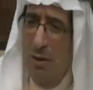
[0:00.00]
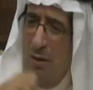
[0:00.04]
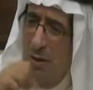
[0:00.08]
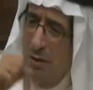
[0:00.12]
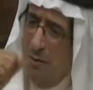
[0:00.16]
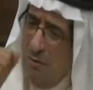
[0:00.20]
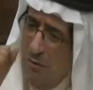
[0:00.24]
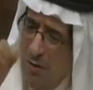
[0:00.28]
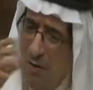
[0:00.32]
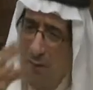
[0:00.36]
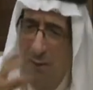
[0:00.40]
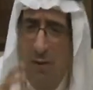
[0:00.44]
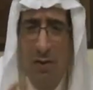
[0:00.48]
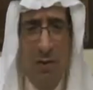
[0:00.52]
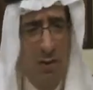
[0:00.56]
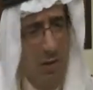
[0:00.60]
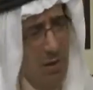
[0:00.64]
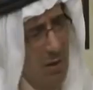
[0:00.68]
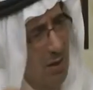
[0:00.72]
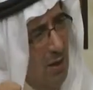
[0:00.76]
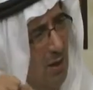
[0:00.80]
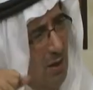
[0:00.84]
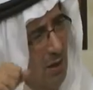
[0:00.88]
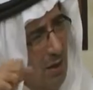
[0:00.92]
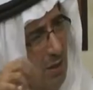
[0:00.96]
are tough, and
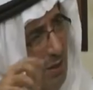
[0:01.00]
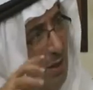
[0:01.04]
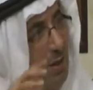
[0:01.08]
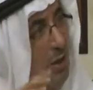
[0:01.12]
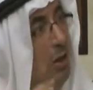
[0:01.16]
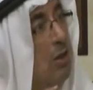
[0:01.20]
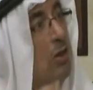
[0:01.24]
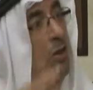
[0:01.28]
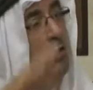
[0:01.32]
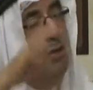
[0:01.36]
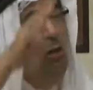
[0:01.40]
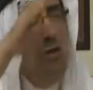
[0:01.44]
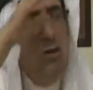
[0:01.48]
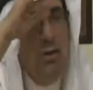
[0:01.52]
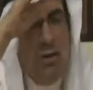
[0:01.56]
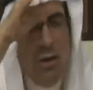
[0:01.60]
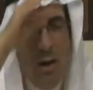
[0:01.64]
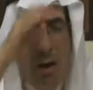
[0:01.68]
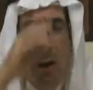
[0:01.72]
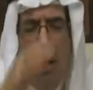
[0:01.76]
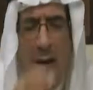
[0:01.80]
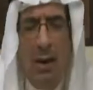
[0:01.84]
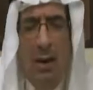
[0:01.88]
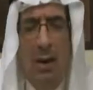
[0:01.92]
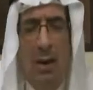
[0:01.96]
they
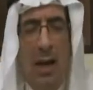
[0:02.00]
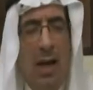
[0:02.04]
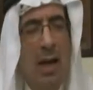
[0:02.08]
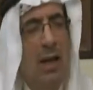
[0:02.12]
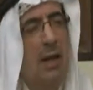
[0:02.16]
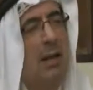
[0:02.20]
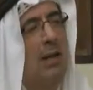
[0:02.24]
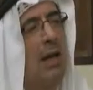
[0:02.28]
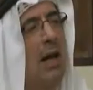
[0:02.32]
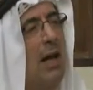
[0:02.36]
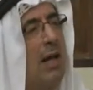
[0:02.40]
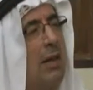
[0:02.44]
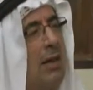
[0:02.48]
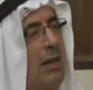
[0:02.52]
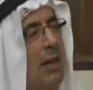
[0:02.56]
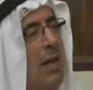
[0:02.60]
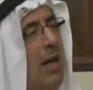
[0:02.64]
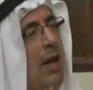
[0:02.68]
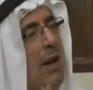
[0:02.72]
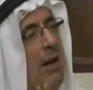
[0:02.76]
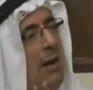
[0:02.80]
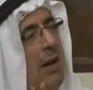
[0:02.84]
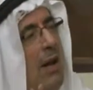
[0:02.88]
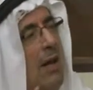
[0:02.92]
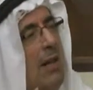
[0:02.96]
are, and
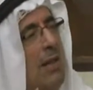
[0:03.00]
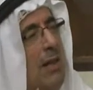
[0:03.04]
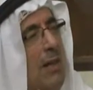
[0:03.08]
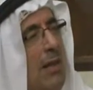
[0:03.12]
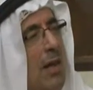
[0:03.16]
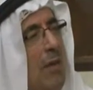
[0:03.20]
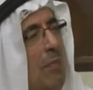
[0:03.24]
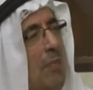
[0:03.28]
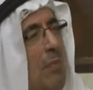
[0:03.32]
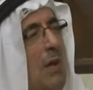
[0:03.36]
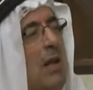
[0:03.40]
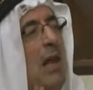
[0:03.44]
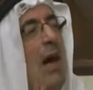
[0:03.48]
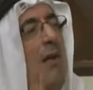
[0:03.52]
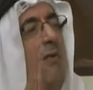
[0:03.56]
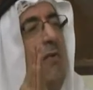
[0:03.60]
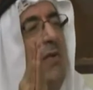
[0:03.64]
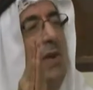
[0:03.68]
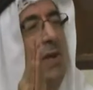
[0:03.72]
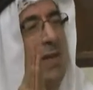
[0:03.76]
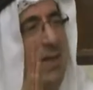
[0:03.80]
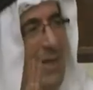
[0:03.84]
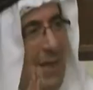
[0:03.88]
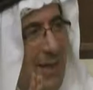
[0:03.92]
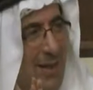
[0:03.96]
their
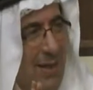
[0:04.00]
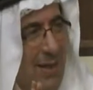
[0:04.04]
beloved